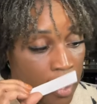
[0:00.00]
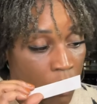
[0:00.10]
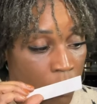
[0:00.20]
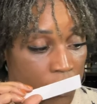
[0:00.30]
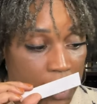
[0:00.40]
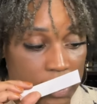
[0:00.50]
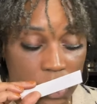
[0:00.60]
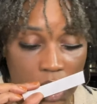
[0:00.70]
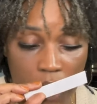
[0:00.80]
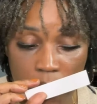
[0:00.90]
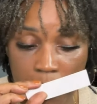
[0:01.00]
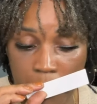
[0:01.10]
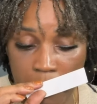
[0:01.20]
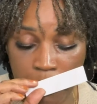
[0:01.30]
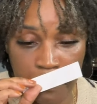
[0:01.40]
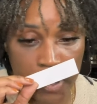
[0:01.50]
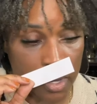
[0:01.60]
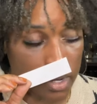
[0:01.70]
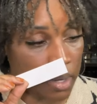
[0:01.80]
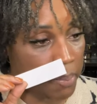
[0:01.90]
with that cherry
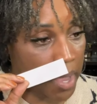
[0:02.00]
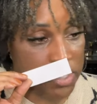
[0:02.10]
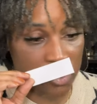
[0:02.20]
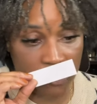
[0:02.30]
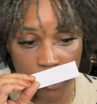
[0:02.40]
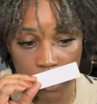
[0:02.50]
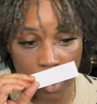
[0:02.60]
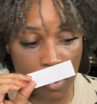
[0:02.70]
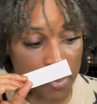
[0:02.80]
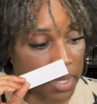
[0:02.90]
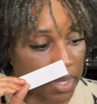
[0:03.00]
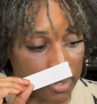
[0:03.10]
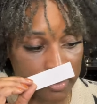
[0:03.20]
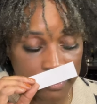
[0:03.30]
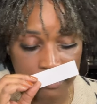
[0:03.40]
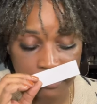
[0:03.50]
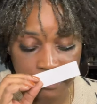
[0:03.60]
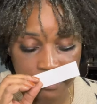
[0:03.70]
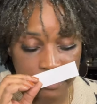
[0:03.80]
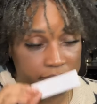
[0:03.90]
passion fruit opening
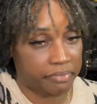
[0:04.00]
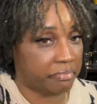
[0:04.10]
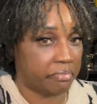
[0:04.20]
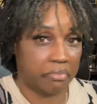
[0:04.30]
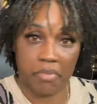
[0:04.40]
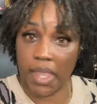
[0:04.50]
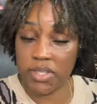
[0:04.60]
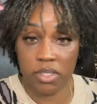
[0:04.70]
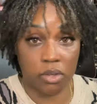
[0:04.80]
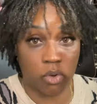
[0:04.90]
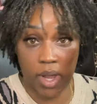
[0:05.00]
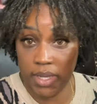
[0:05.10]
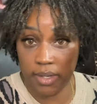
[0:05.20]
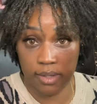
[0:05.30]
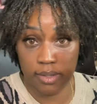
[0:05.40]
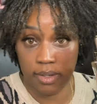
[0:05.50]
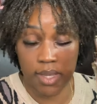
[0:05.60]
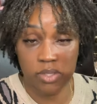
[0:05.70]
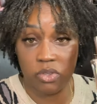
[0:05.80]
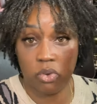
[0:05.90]
is great.
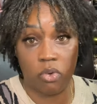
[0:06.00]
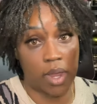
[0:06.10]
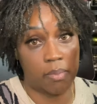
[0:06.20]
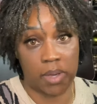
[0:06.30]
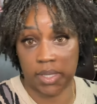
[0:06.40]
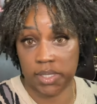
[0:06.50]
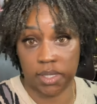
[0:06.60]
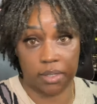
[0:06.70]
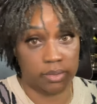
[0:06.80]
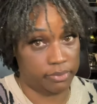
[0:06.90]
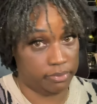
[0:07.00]
It's great by yourself.